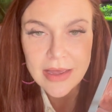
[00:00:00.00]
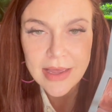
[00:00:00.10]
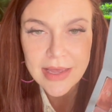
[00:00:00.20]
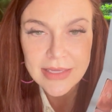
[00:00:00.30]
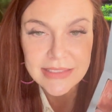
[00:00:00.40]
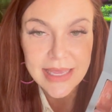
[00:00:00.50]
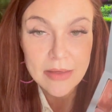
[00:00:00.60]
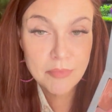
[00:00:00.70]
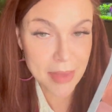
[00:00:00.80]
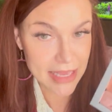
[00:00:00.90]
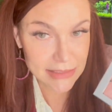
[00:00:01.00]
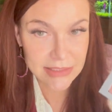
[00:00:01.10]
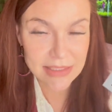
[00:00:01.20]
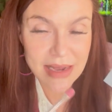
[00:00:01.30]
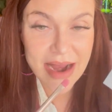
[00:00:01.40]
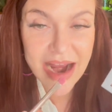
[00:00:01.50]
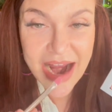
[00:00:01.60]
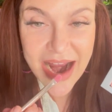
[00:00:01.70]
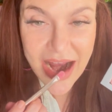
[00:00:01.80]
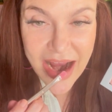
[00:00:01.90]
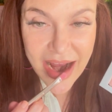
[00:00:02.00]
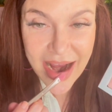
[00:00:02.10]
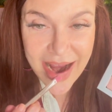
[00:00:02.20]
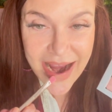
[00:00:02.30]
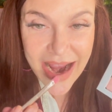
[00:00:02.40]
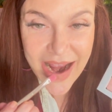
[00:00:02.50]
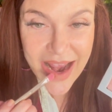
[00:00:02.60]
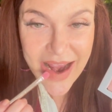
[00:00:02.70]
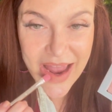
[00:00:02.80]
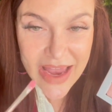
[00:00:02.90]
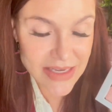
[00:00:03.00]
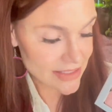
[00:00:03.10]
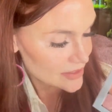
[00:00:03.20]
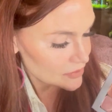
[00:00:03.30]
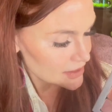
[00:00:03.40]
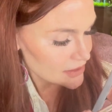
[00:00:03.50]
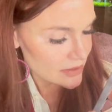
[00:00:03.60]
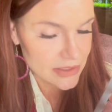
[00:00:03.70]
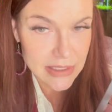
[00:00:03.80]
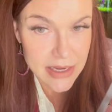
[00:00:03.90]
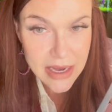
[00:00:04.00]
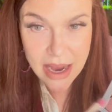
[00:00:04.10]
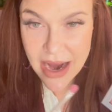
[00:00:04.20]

as a base. You'll get to see what this looks like.